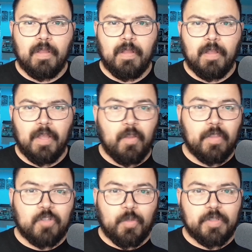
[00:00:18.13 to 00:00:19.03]
Hello there,
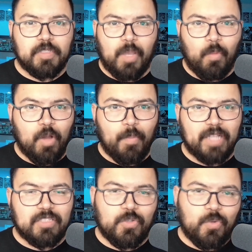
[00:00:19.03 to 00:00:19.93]
troopers, and welcome
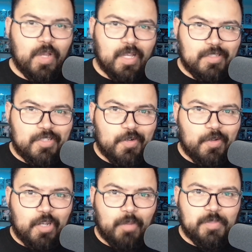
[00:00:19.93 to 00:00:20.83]
back to General
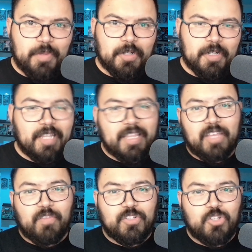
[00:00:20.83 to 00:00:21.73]
Economics Bunker. Thank
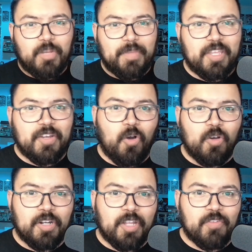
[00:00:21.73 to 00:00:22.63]
you for joining me here
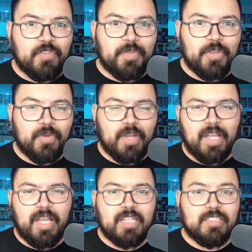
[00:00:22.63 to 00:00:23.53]
on another review.
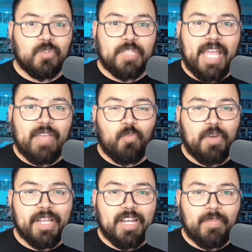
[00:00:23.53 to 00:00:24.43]
Today,
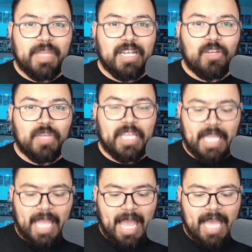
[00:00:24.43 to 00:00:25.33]
we're going to be
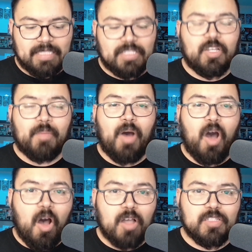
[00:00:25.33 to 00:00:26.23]
looking at some
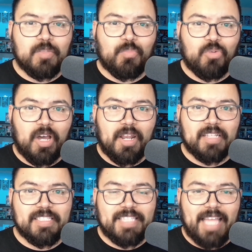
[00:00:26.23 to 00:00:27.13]
awesome
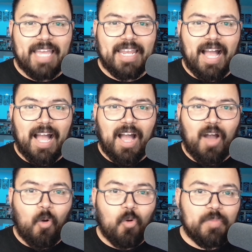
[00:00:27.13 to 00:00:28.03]
products that
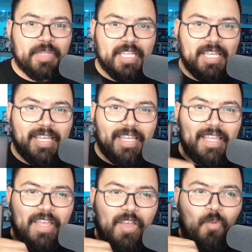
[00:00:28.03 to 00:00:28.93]
Orbitkey
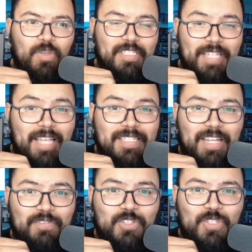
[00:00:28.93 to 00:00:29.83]
was nice
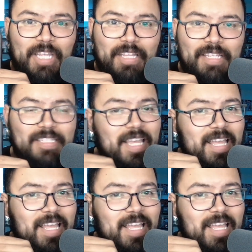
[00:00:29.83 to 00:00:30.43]
enough to send us.